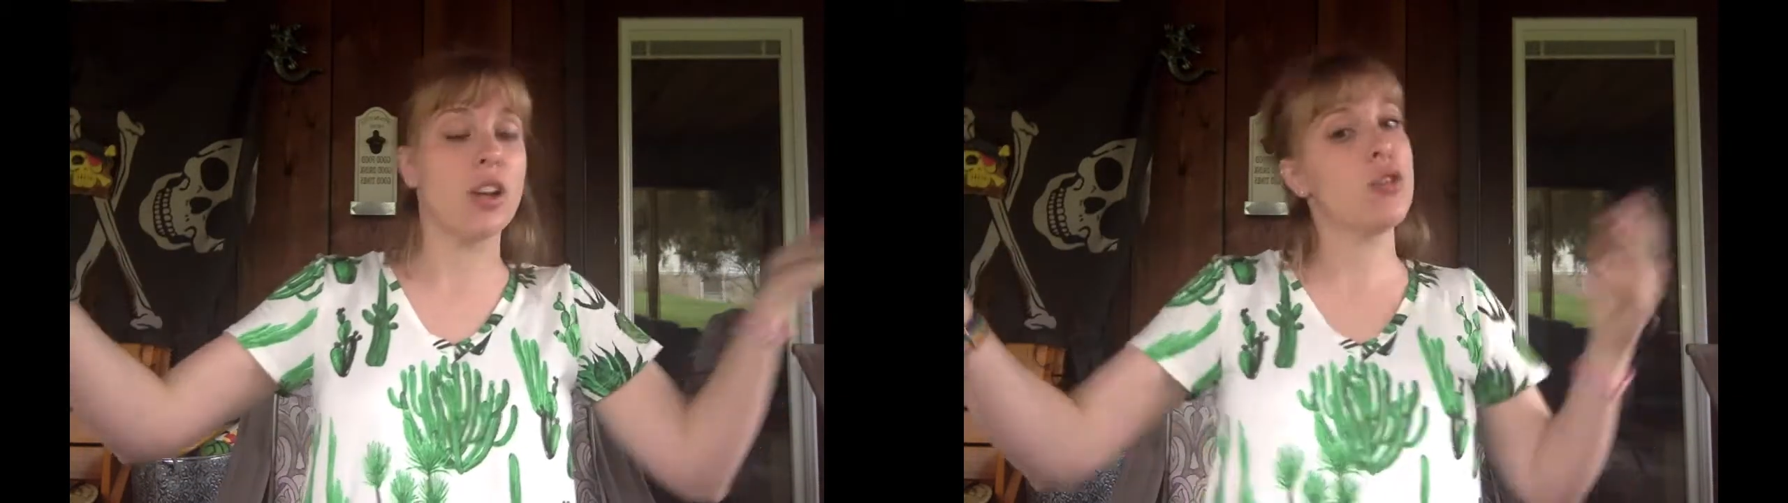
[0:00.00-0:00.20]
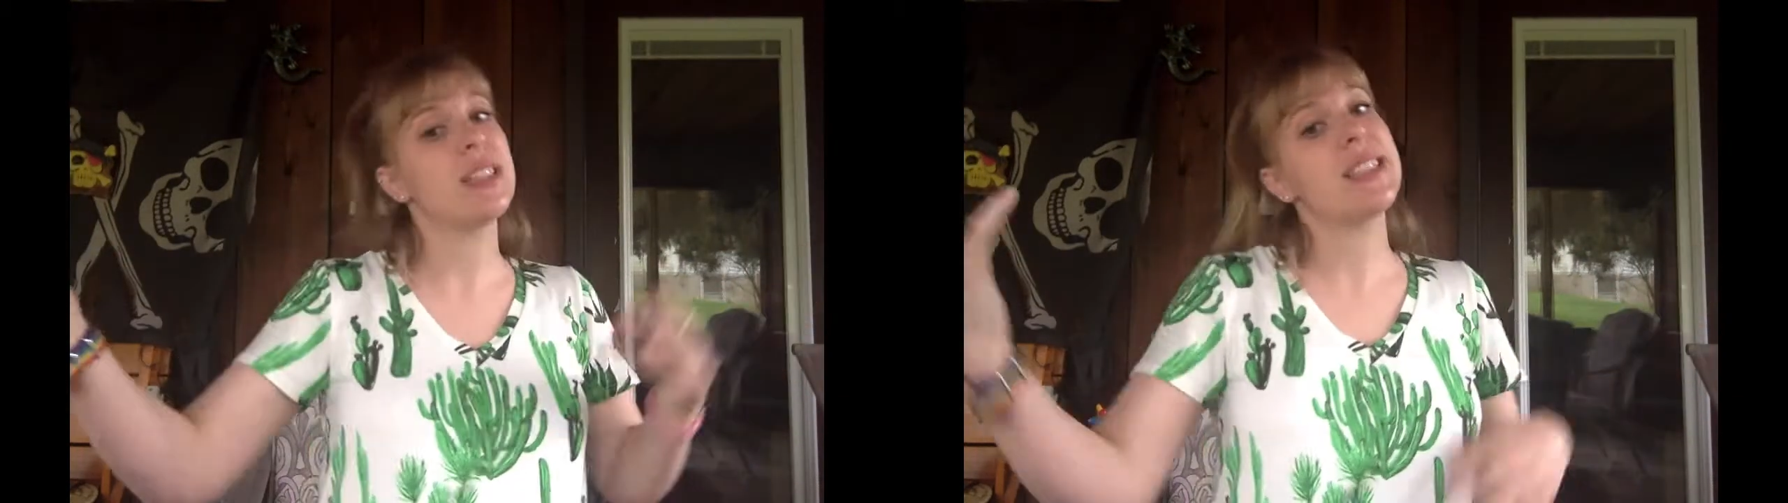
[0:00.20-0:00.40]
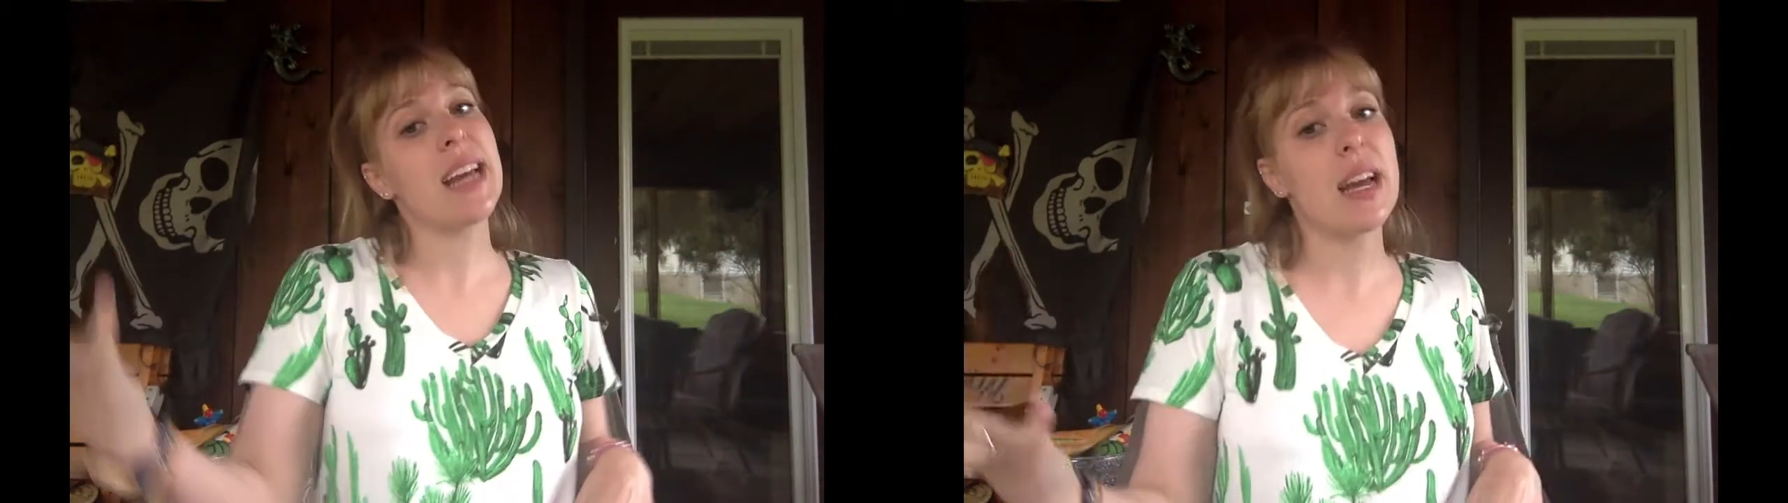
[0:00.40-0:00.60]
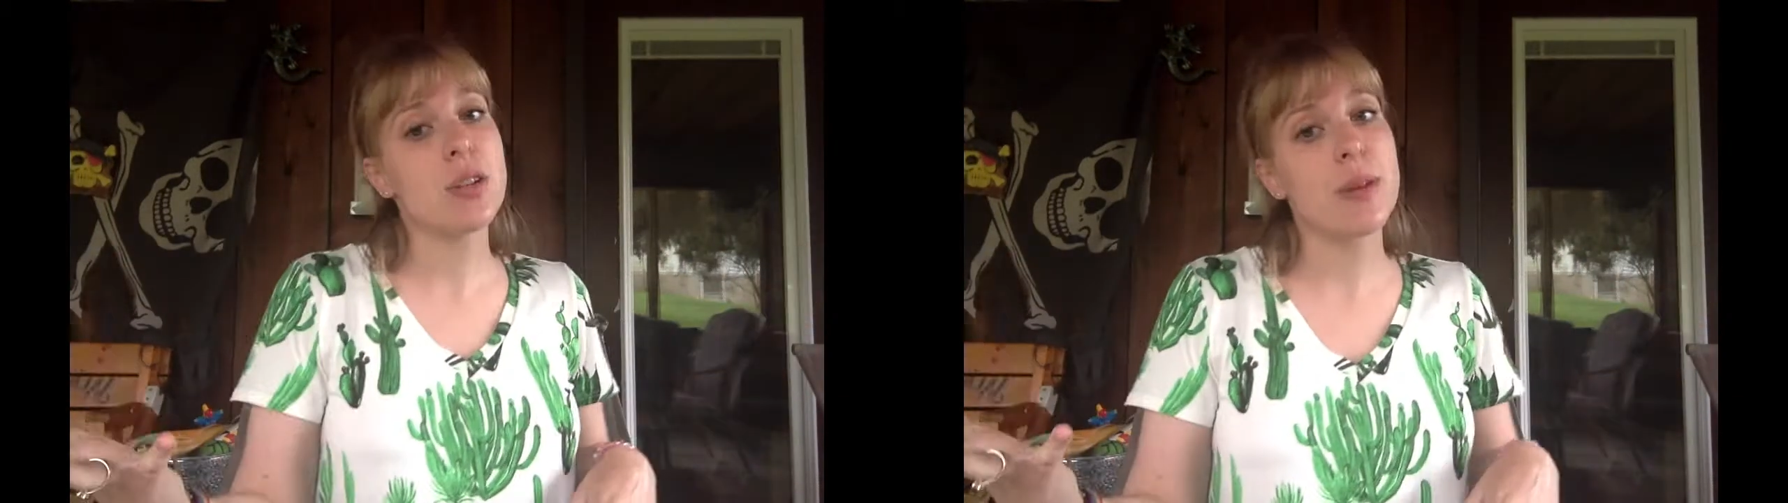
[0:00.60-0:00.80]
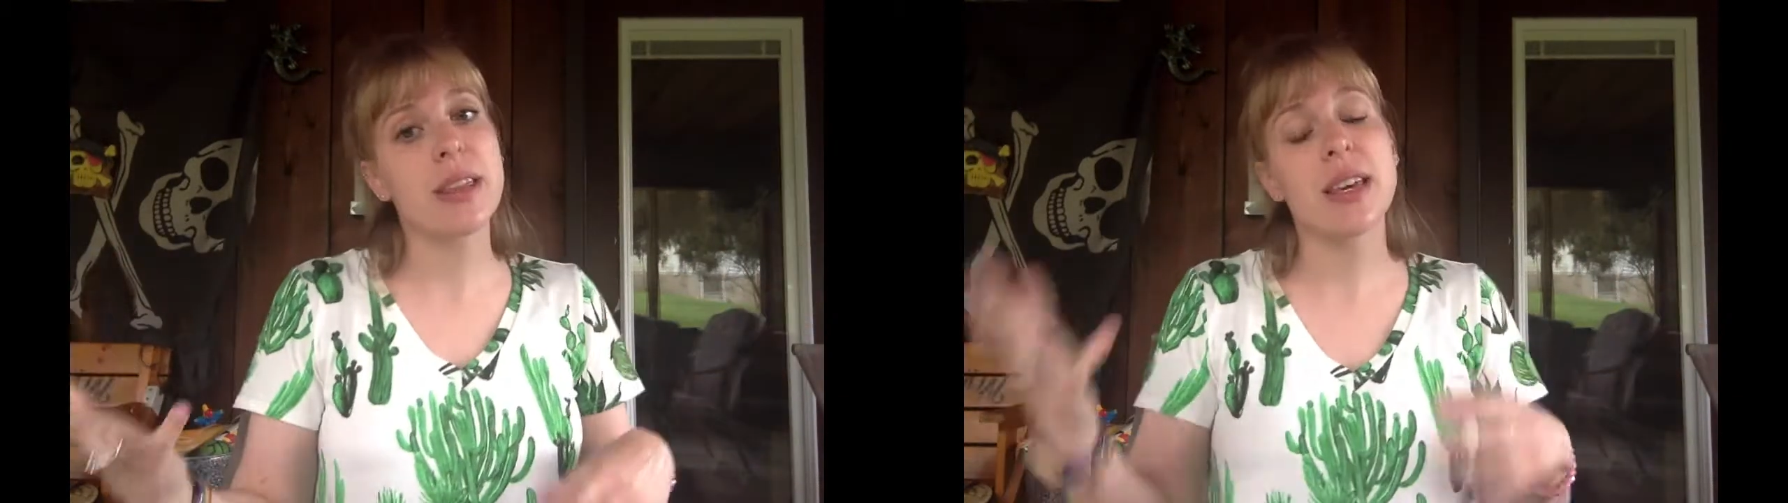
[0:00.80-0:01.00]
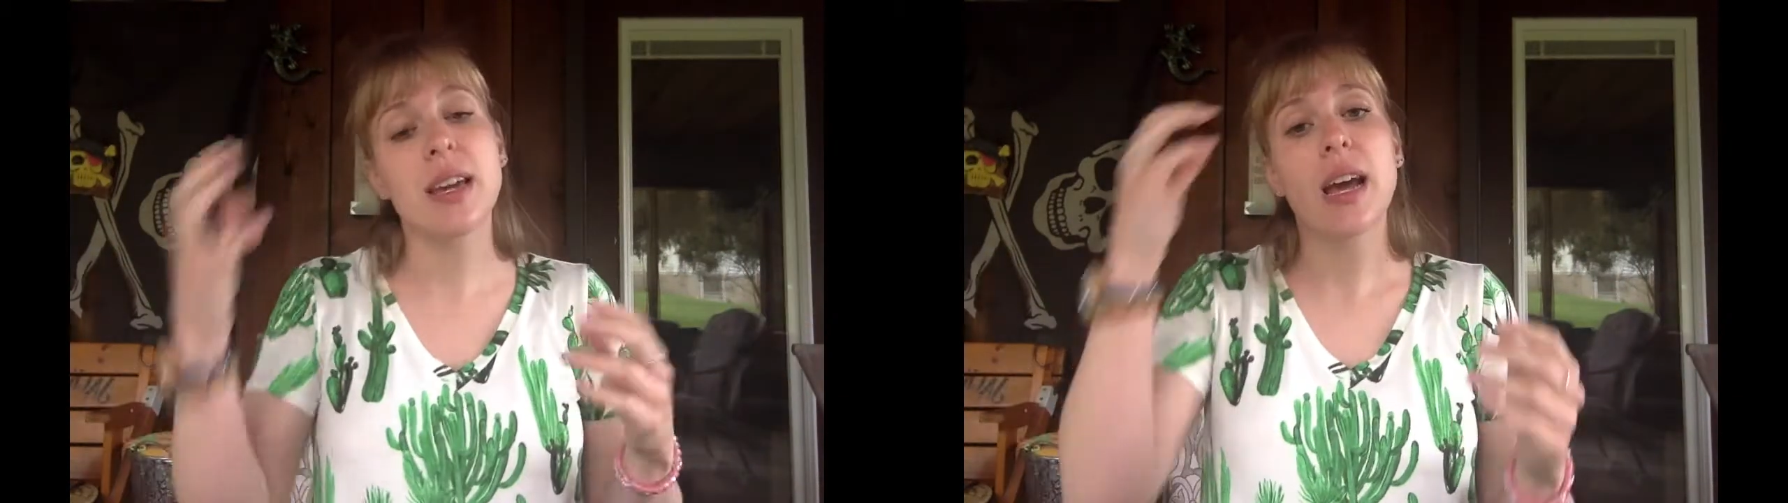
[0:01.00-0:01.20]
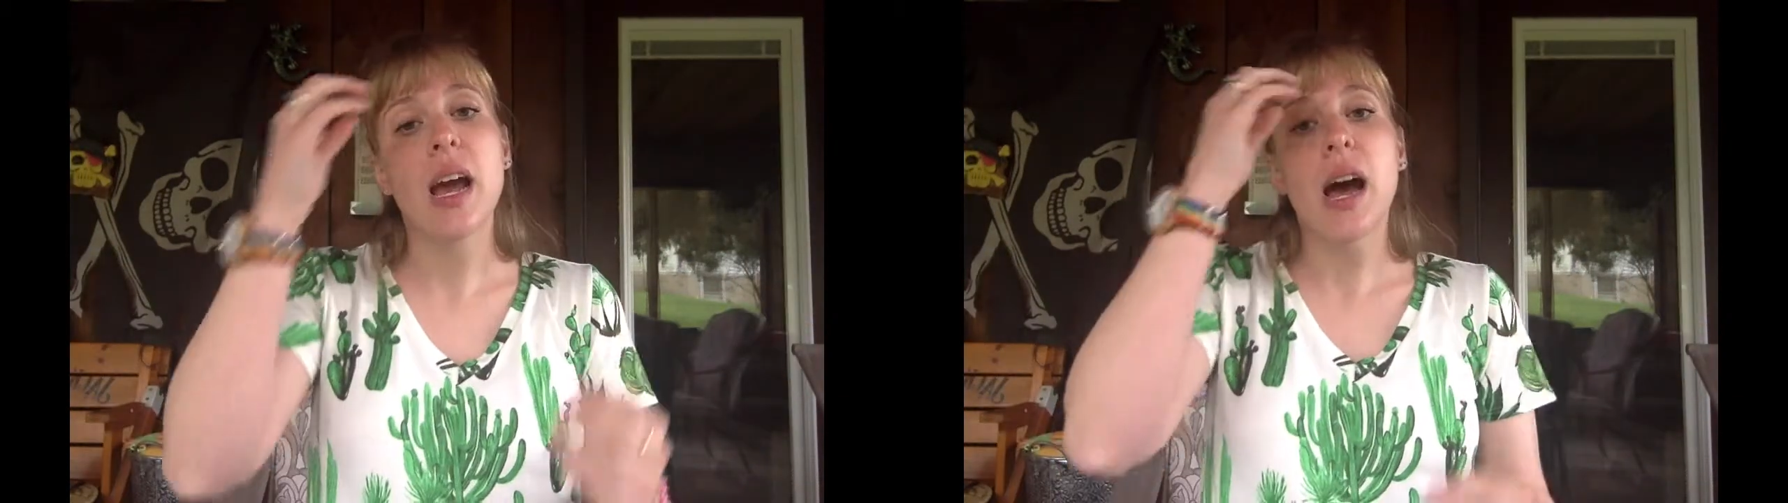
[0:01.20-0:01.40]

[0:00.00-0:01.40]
and you stand with it.